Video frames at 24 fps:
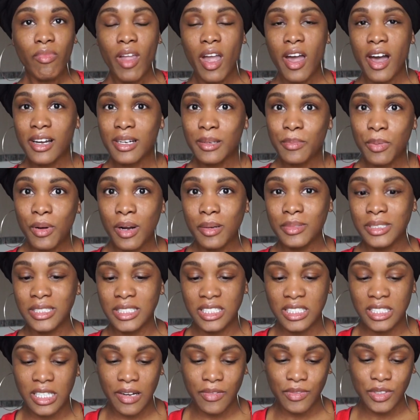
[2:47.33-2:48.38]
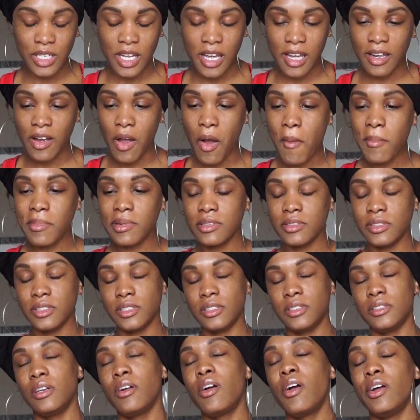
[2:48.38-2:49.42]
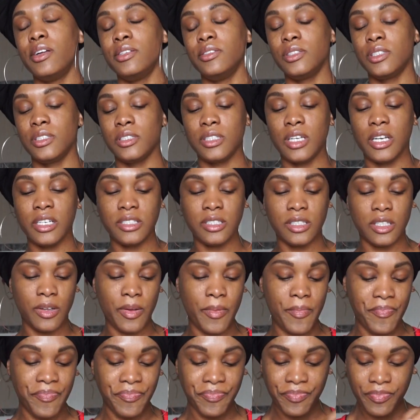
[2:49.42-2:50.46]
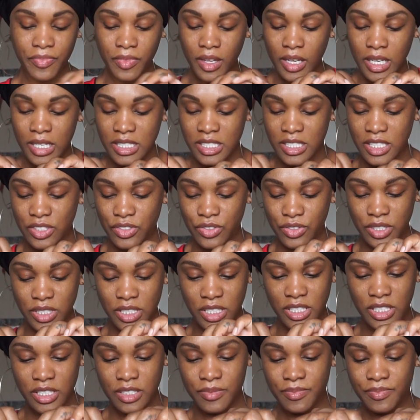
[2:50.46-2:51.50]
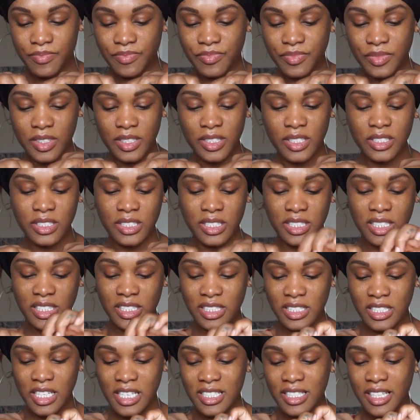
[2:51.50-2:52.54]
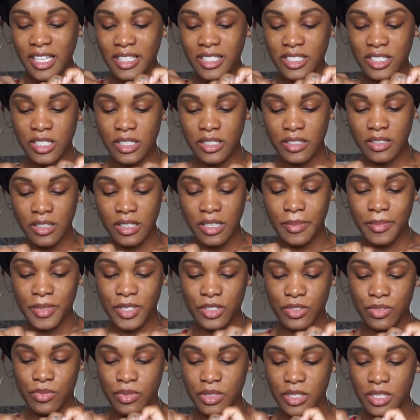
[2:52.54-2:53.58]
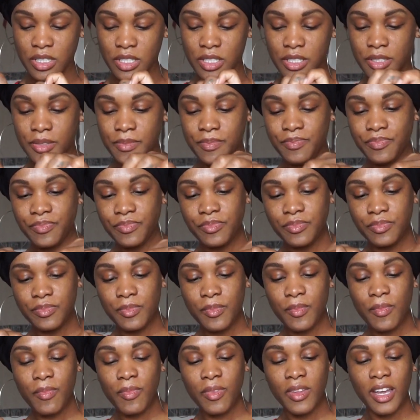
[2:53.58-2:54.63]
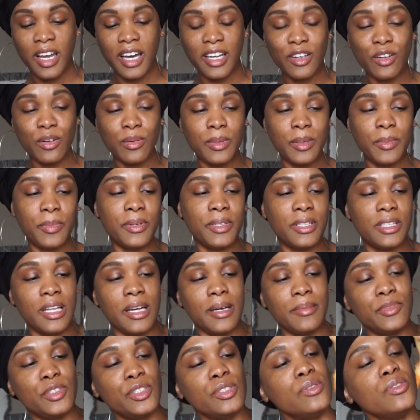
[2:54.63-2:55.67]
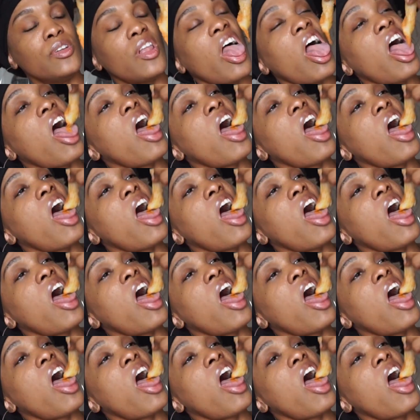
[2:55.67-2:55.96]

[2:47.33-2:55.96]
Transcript: I could probably eat it every day. Oh my goodness. And you can taste the citrusy. It tastes like it's lemon juice in there. I normally put lime juice